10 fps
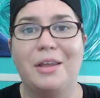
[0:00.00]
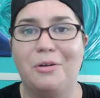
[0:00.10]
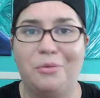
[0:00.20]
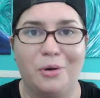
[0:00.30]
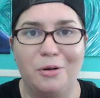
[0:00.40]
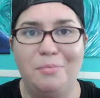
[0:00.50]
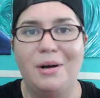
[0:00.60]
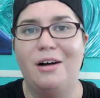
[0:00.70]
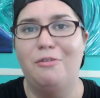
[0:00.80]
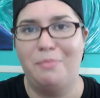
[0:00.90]
group
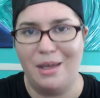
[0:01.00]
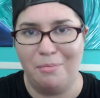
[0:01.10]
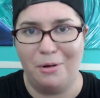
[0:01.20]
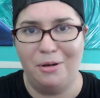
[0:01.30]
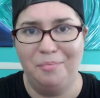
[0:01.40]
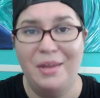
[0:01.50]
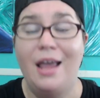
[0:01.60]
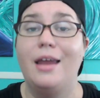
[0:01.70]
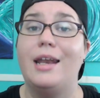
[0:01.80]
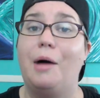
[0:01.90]
of people.
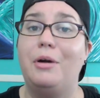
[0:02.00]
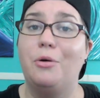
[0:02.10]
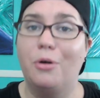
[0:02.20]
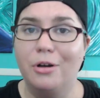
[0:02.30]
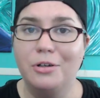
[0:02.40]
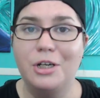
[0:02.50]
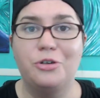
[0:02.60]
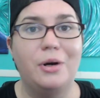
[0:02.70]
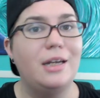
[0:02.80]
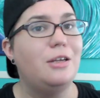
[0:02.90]
Now, in order to
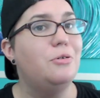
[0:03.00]
join,